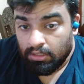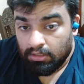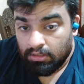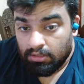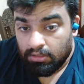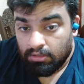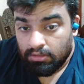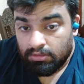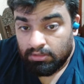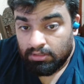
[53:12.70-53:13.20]

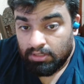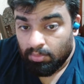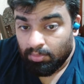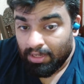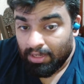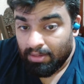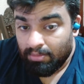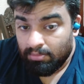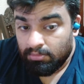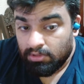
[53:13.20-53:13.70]

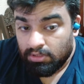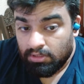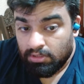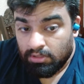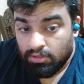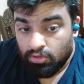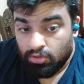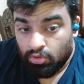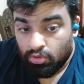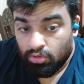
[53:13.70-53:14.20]
Sometimes
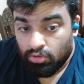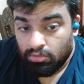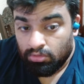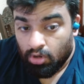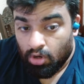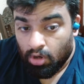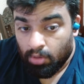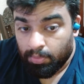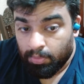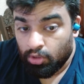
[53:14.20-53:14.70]

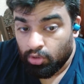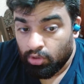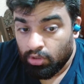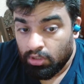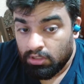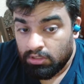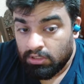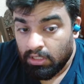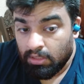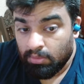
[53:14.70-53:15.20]

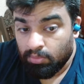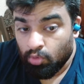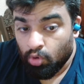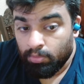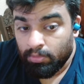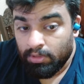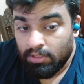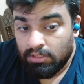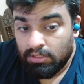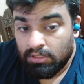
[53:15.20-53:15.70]
opportunistic
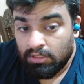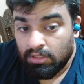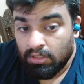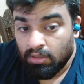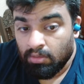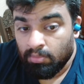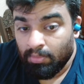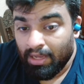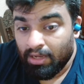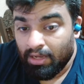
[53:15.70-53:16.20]
moments
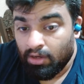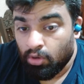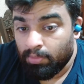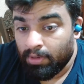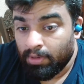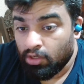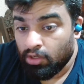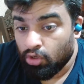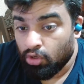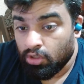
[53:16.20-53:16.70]
make or
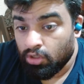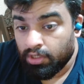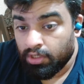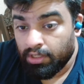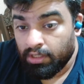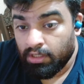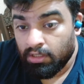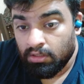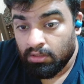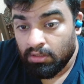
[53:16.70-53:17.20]
break your
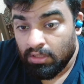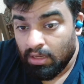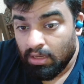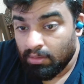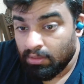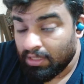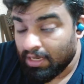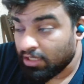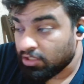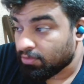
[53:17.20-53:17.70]
career.
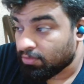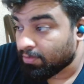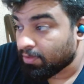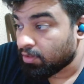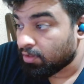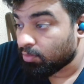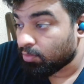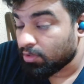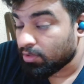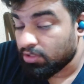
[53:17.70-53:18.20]

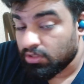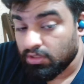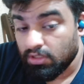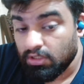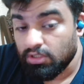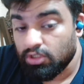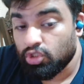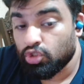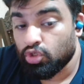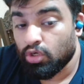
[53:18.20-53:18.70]
Rashford was
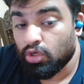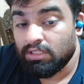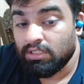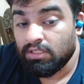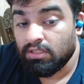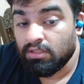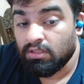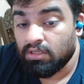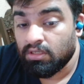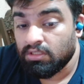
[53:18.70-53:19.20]
third
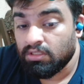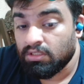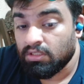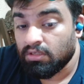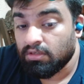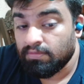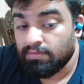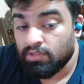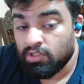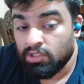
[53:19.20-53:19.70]
choice in the
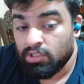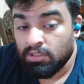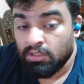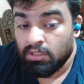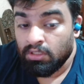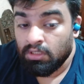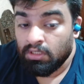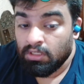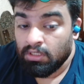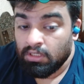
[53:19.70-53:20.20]
reserves.
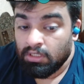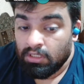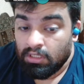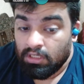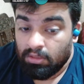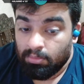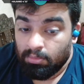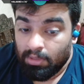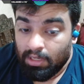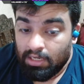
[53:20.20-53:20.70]

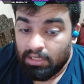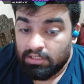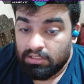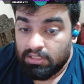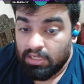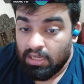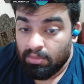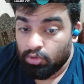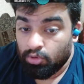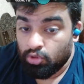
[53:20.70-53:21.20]
He made his
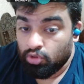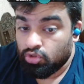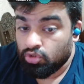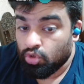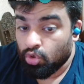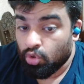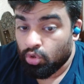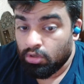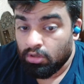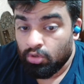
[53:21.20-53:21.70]
debut,
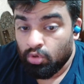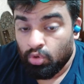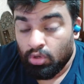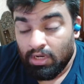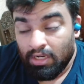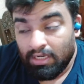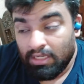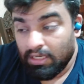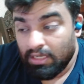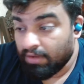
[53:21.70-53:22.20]
scored a goal,
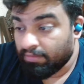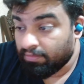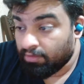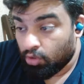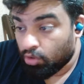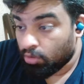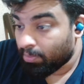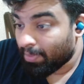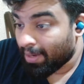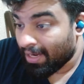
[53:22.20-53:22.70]
and he never
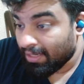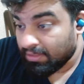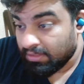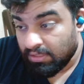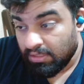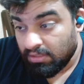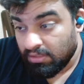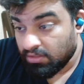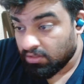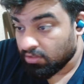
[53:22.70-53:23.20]
looked back
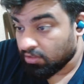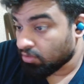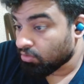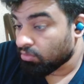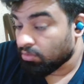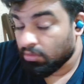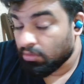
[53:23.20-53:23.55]
since, dude.